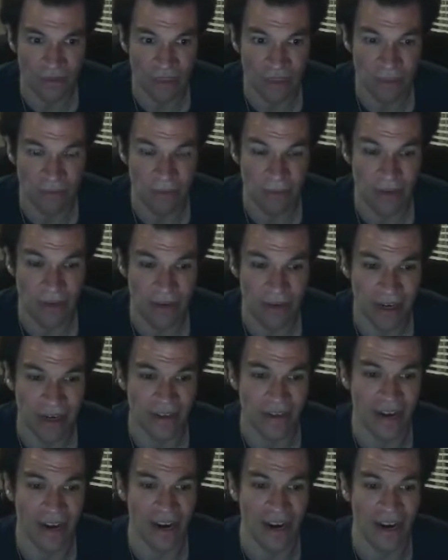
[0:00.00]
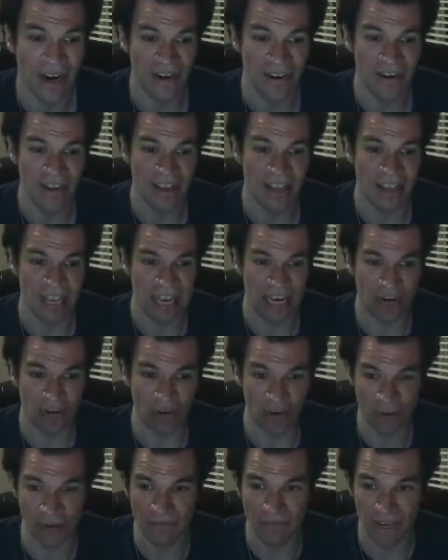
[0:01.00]
over here are
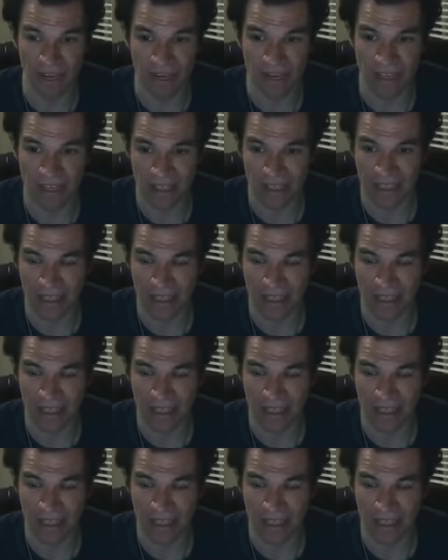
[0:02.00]
equivalent,